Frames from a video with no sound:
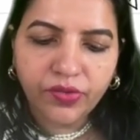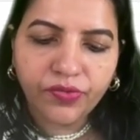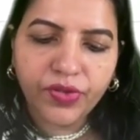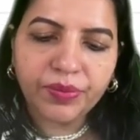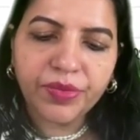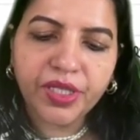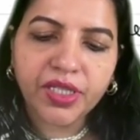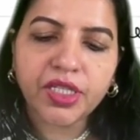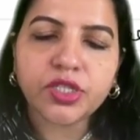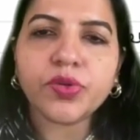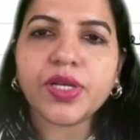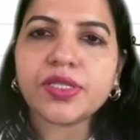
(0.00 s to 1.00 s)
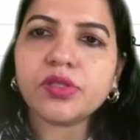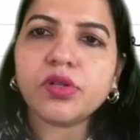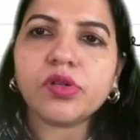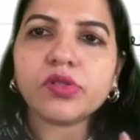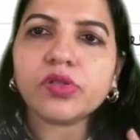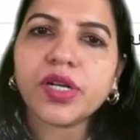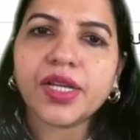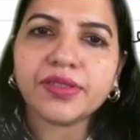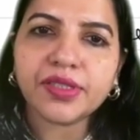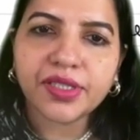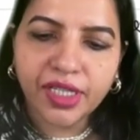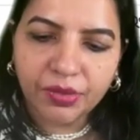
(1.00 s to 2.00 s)
from that keto acid also
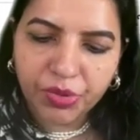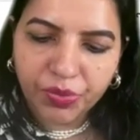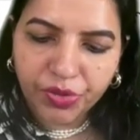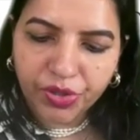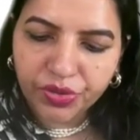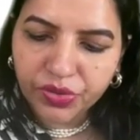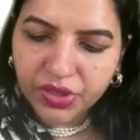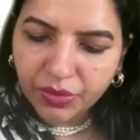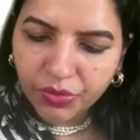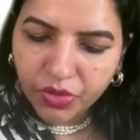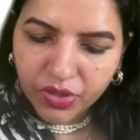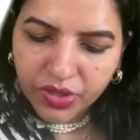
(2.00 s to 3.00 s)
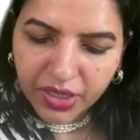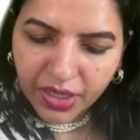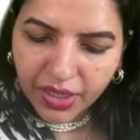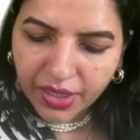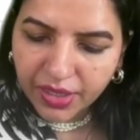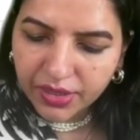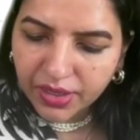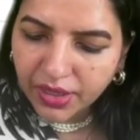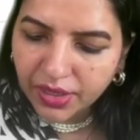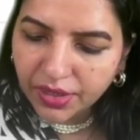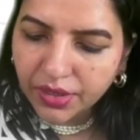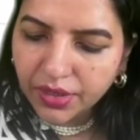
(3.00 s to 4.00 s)
glycine can be produced. I'm not saying anything
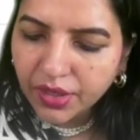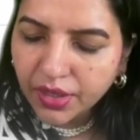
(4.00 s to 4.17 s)
here.